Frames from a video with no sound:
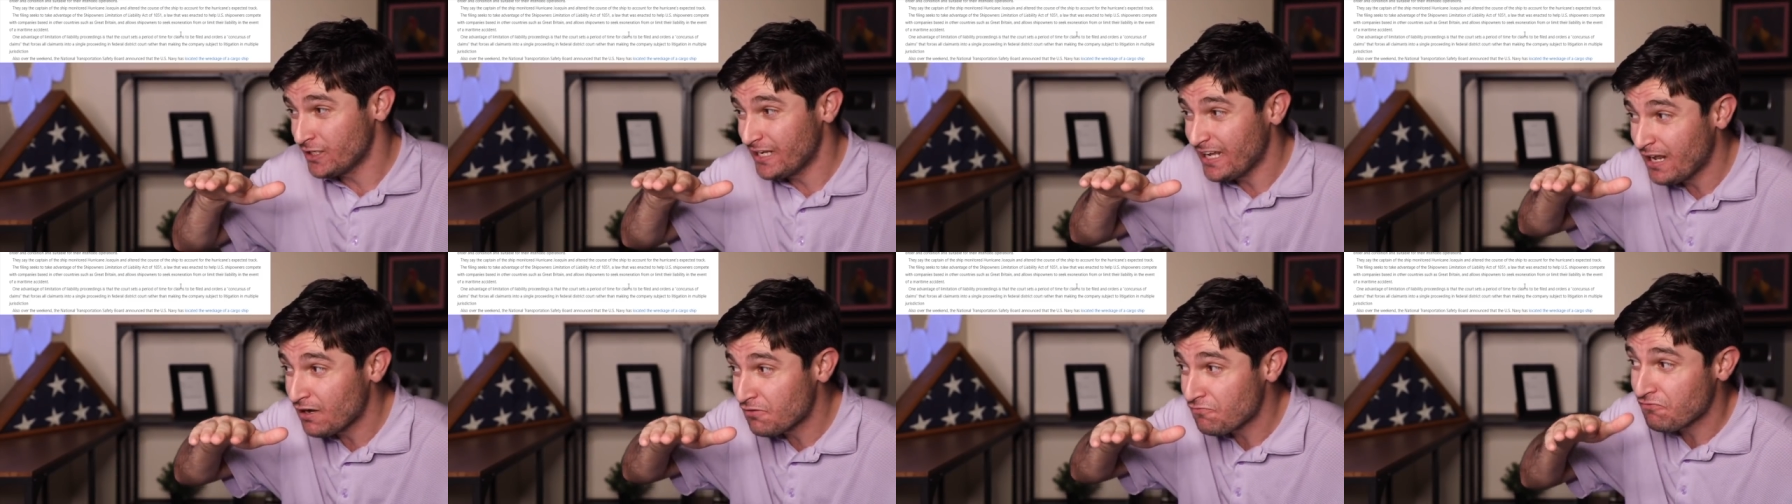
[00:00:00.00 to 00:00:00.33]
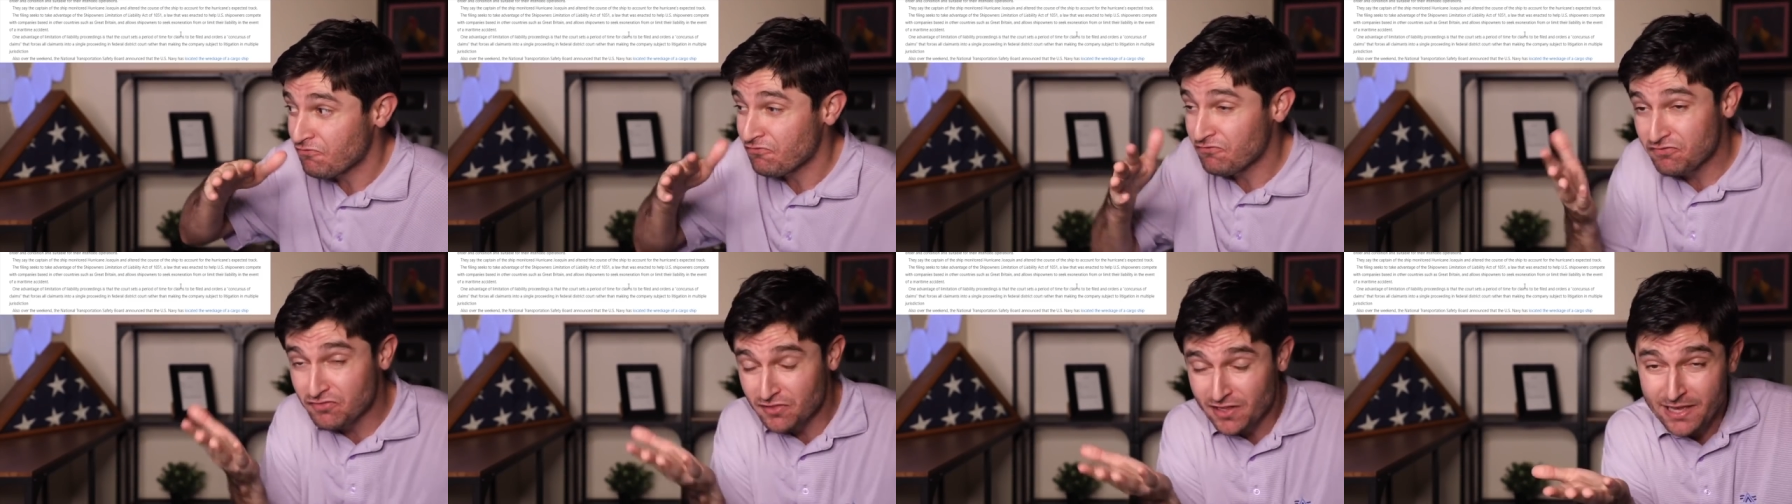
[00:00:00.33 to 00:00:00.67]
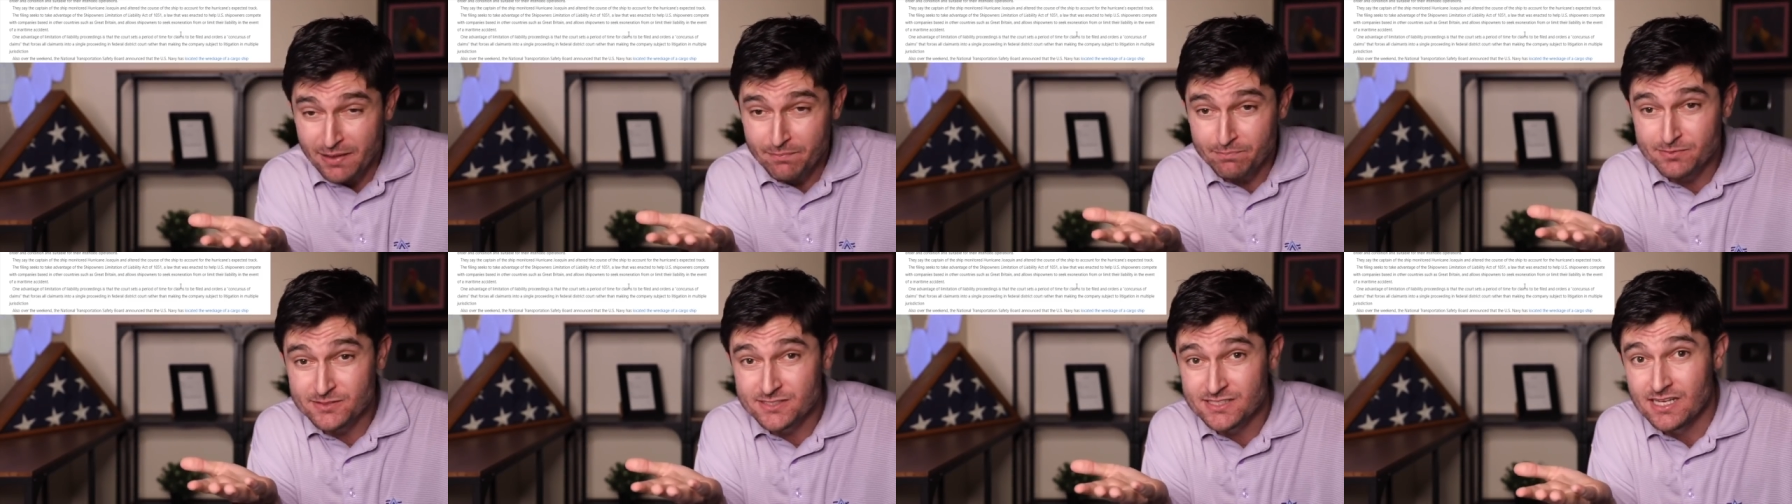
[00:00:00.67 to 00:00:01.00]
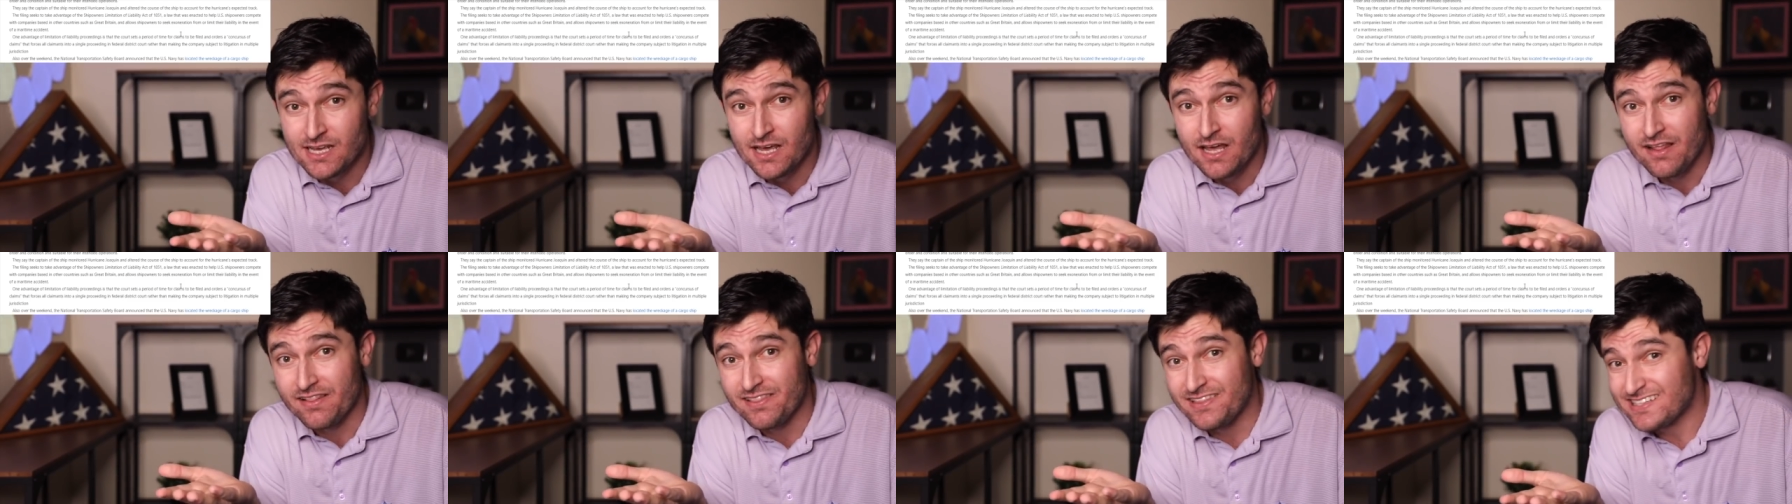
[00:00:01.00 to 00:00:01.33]
it flips
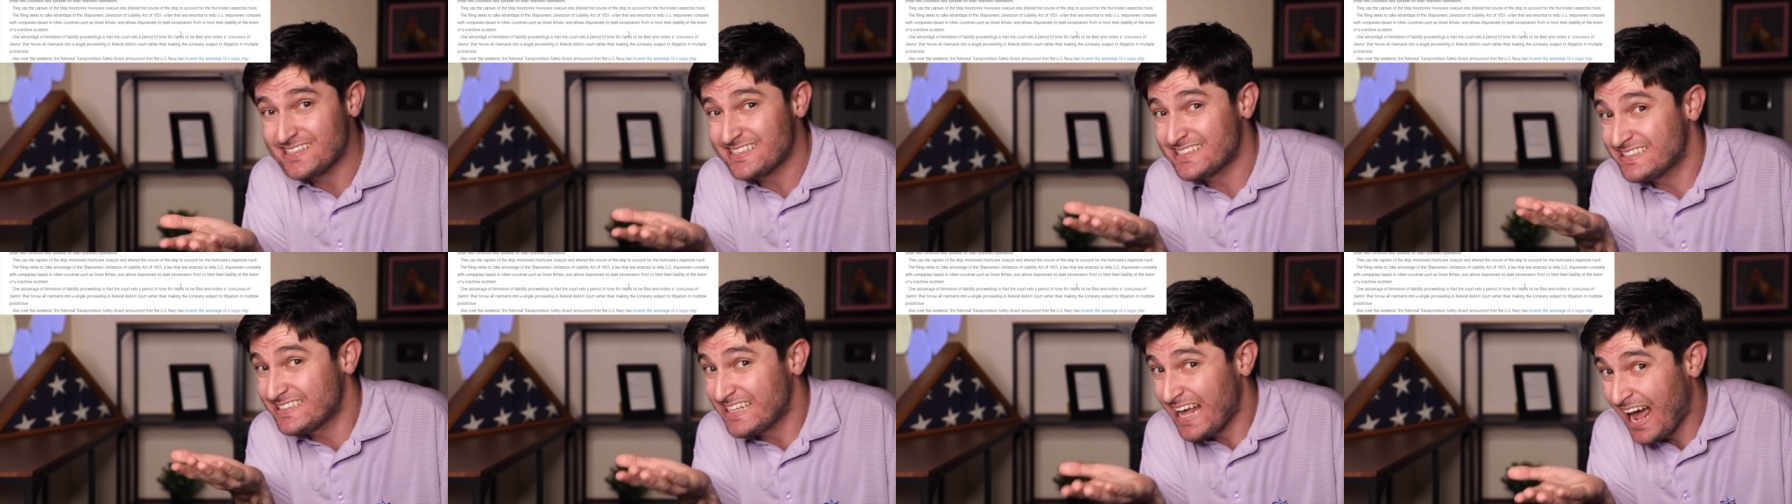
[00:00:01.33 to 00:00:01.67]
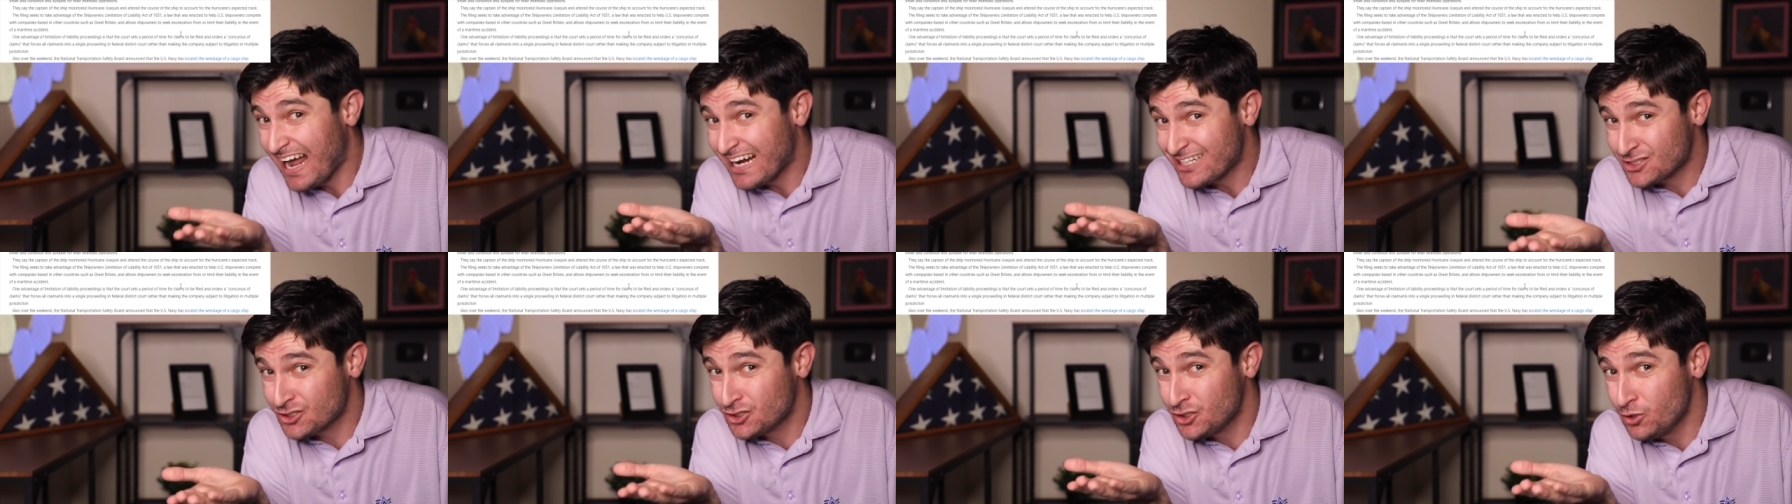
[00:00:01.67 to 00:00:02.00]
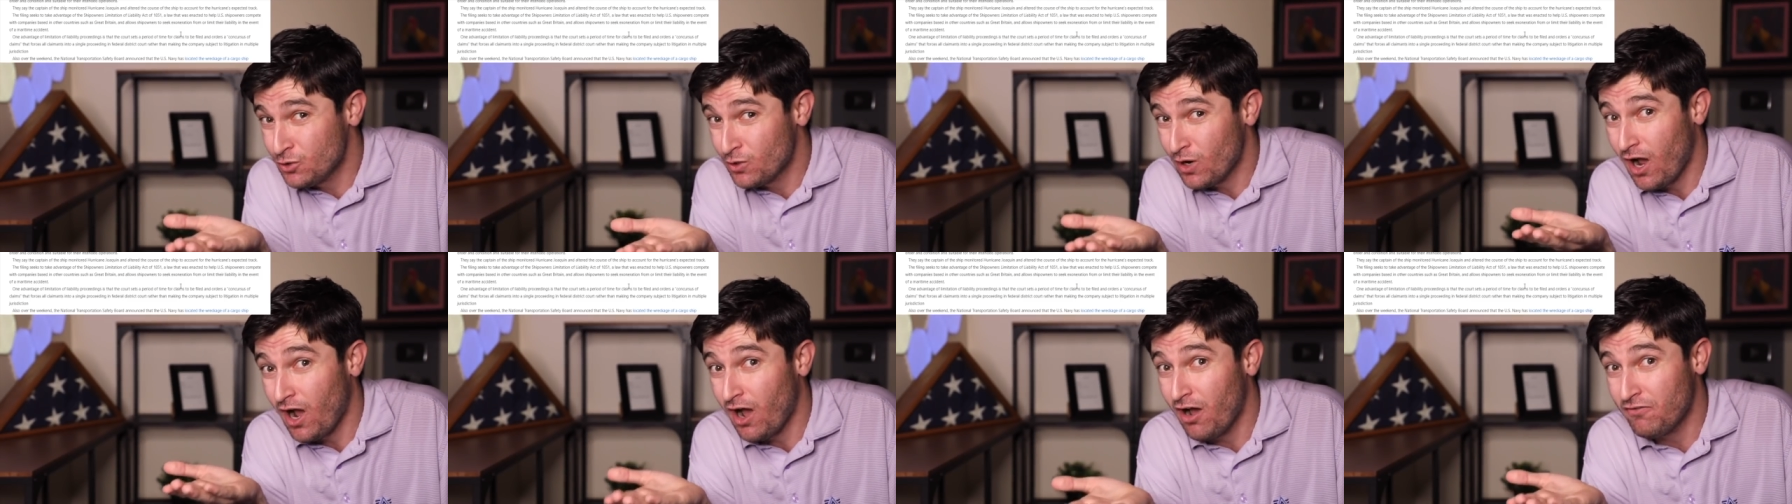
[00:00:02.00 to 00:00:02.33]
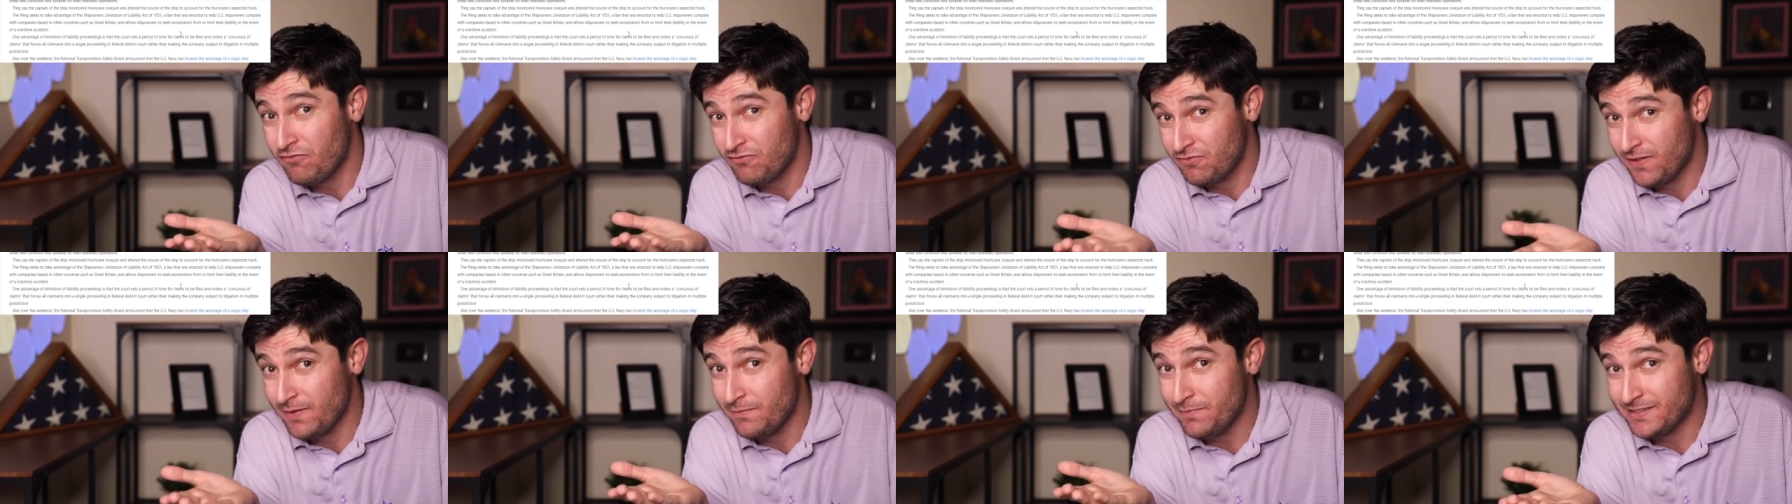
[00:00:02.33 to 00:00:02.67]
the statute
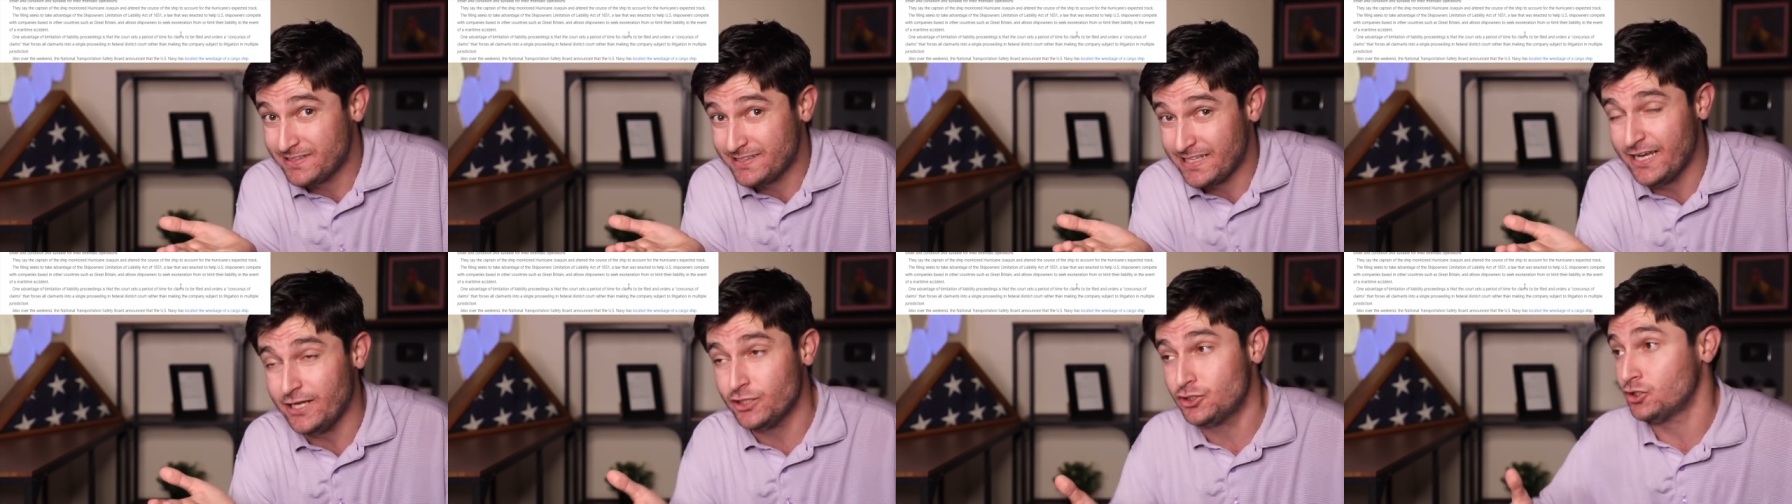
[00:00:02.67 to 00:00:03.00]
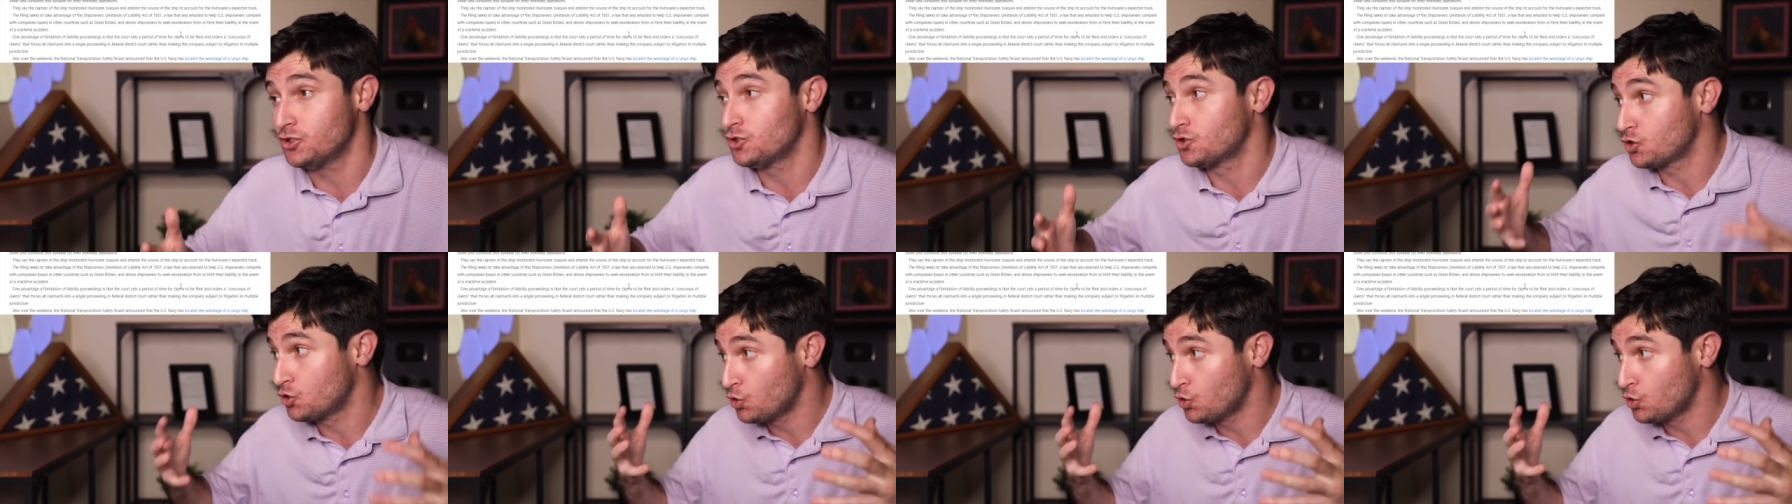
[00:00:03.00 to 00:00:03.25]
of limitations.